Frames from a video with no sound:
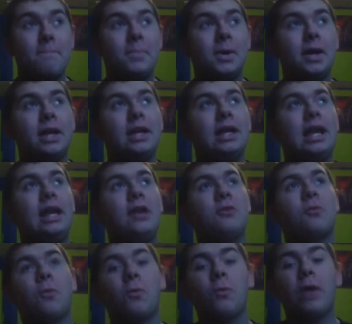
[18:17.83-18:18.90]
But it is
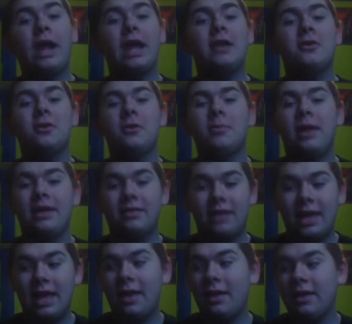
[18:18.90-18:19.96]
random as
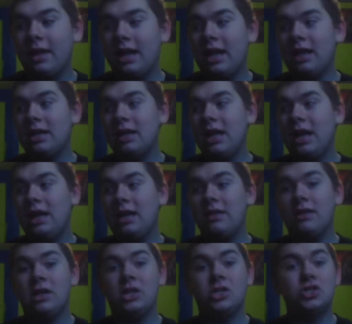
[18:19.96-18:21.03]
hell, and it is
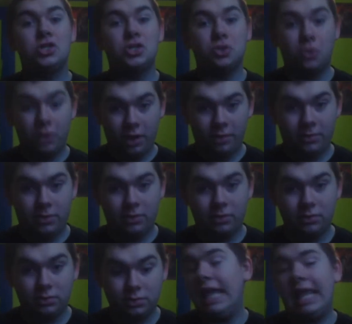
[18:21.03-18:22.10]

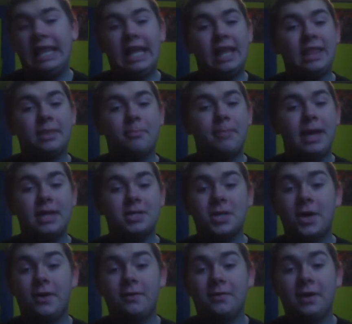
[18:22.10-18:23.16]
enjoyable. Not the best
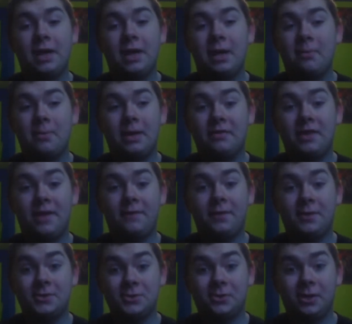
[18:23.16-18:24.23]
show I've seen, but it's definitely
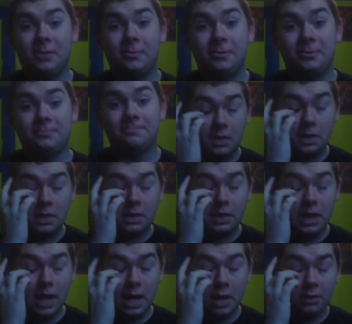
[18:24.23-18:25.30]
enjoyable.
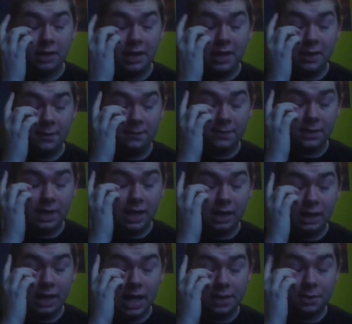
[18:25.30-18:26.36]
Now, if they
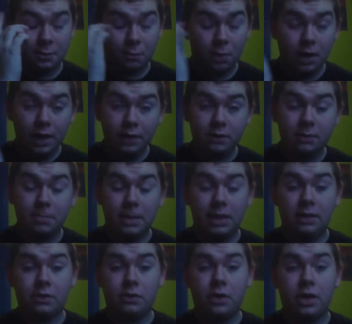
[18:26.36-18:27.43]
got the rights to
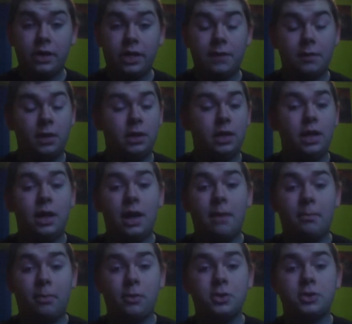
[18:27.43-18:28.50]
Panty stalking,
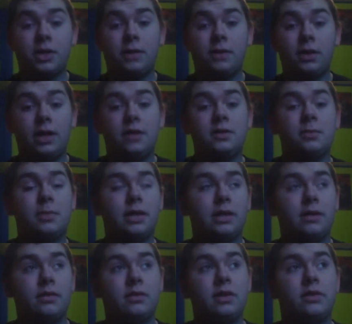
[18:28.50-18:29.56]
I'm pretty sure they would love to make
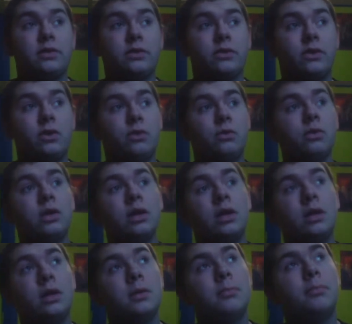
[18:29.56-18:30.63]
a season two,
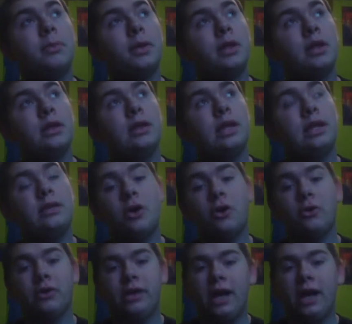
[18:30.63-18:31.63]
but they don't.